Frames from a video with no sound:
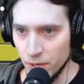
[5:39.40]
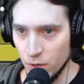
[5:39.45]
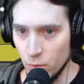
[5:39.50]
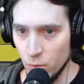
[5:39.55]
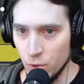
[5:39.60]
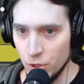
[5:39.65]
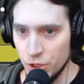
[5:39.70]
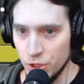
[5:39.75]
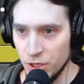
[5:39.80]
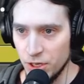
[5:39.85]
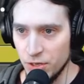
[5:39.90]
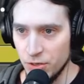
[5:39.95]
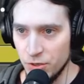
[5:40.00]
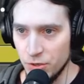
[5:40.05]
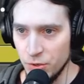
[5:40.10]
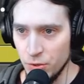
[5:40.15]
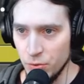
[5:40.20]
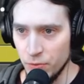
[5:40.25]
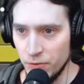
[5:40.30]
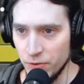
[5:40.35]
what you can
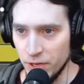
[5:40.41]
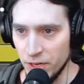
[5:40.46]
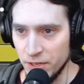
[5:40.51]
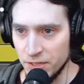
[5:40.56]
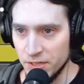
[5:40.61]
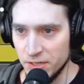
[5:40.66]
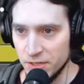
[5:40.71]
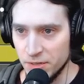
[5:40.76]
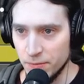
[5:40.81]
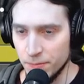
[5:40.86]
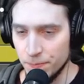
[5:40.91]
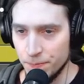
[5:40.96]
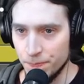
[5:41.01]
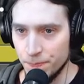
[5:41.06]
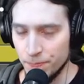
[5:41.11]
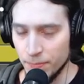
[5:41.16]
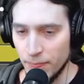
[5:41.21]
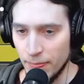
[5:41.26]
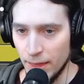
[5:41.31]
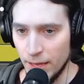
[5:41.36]
do with this
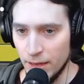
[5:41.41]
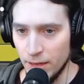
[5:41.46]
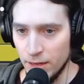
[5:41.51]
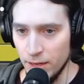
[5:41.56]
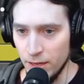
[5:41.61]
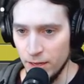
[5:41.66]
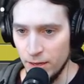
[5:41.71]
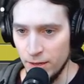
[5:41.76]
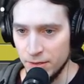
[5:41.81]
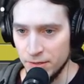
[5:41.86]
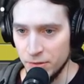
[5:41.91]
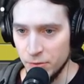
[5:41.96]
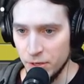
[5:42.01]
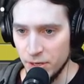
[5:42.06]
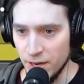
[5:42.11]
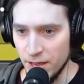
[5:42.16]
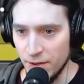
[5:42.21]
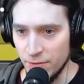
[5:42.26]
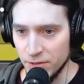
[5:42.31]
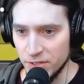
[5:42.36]
is you
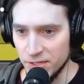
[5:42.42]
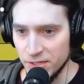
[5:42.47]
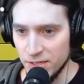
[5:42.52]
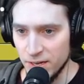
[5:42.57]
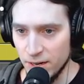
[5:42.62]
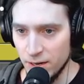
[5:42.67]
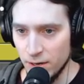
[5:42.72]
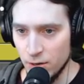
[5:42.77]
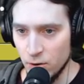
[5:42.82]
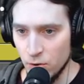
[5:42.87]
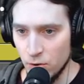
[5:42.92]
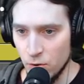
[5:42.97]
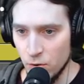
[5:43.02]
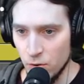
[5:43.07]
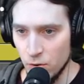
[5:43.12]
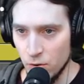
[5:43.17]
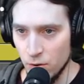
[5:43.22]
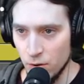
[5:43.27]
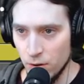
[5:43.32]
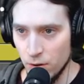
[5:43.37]
can have a
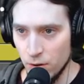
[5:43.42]
single.